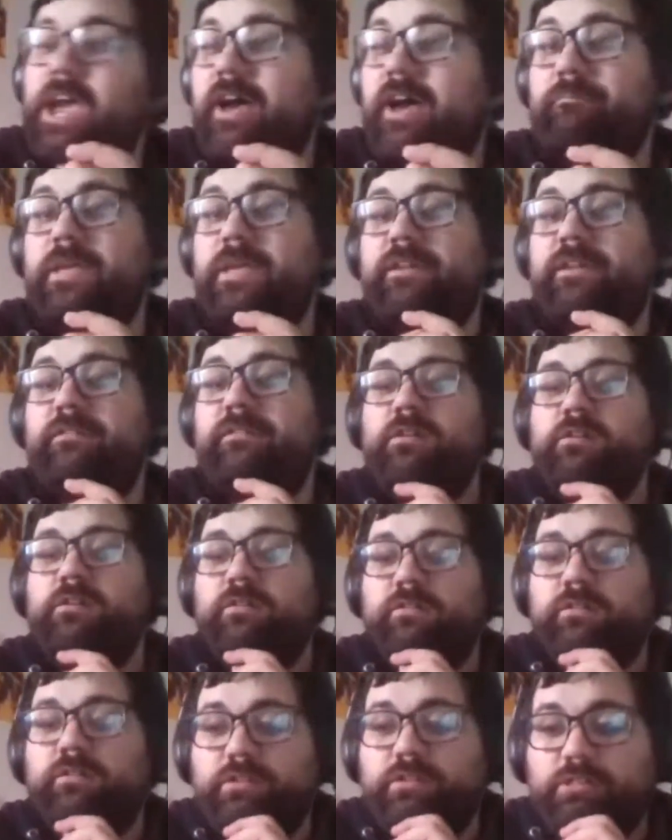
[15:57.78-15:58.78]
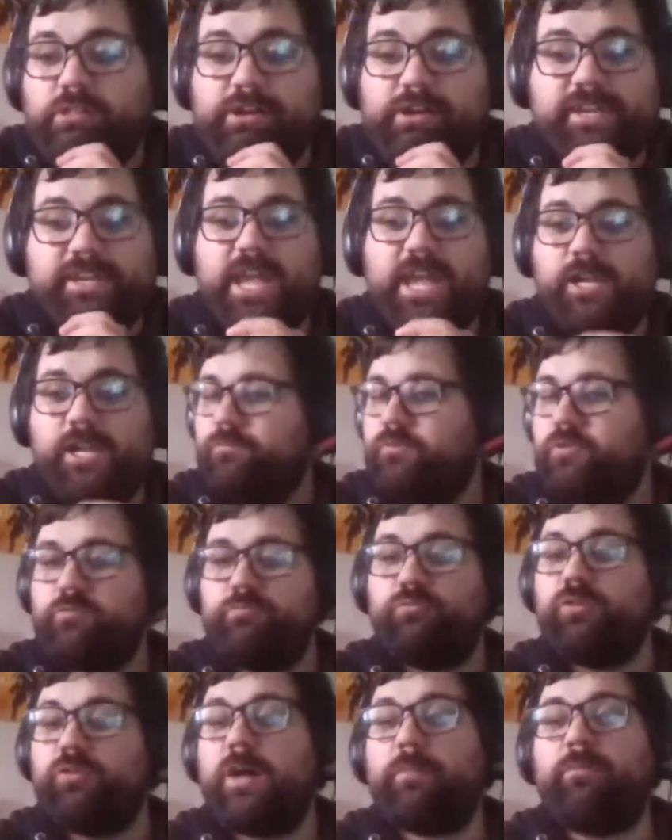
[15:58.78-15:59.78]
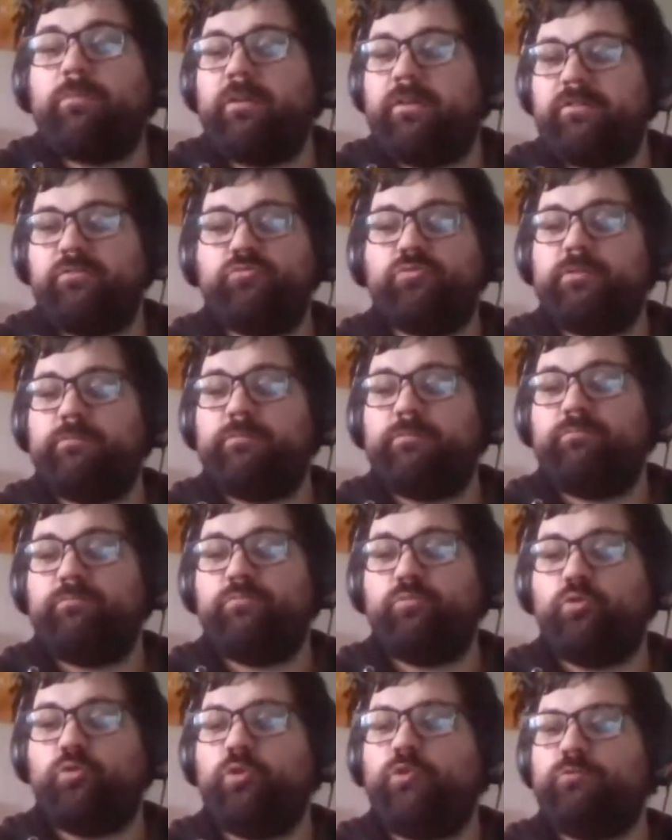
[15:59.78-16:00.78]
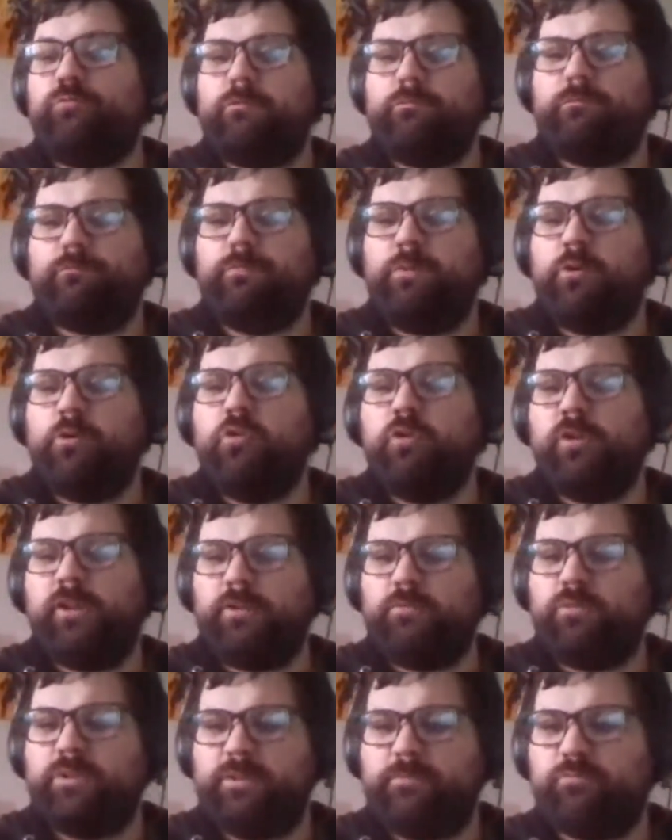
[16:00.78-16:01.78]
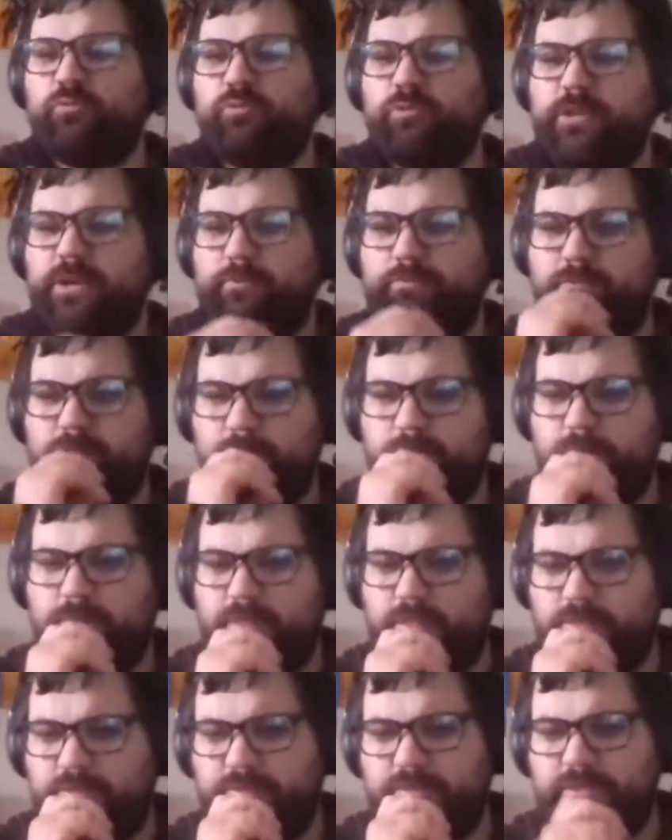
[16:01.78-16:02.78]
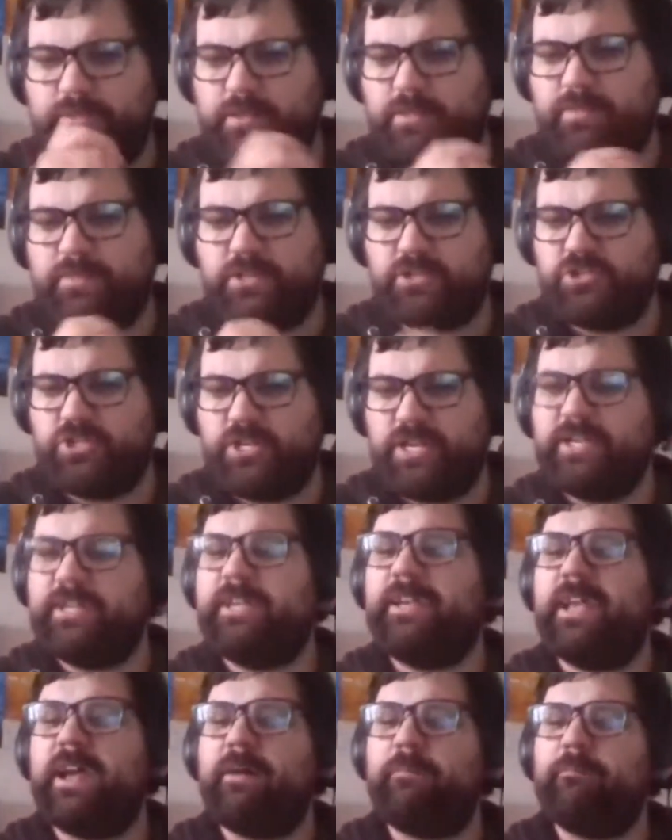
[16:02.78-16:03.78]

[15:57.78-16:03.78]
and like Caleb, you brought up an interesting point but early when you brought up the genie. A